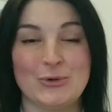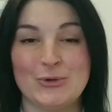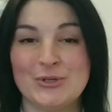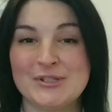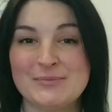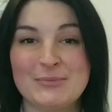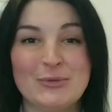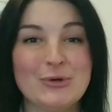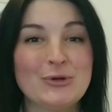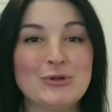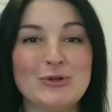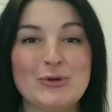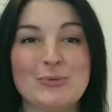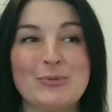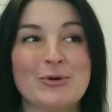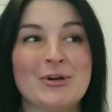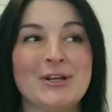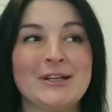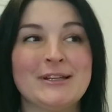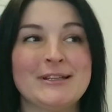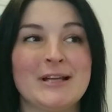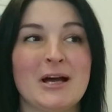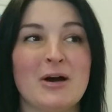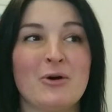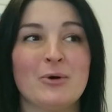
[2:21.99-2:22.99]
US booktube
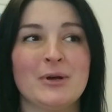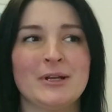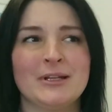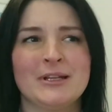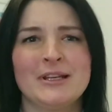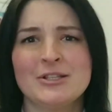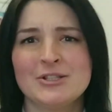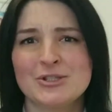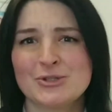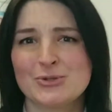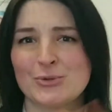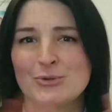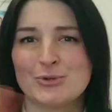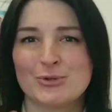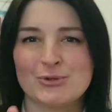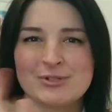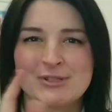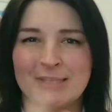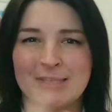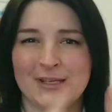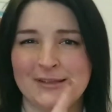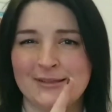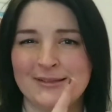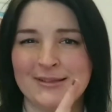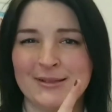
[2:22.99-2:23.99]
right now and I just want to
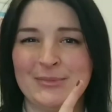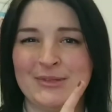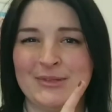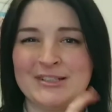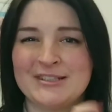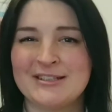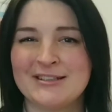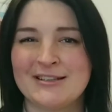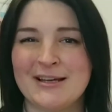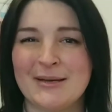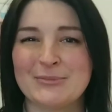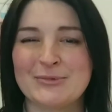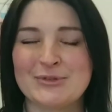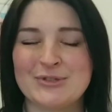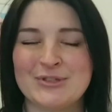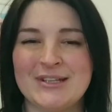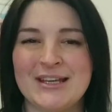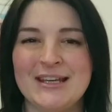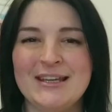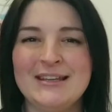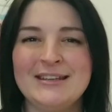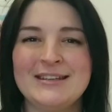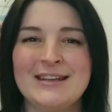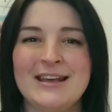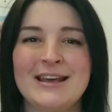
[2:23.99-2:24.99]
stay a bit up to
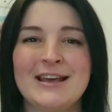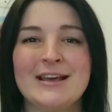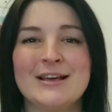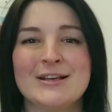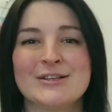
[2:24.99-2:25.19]
date.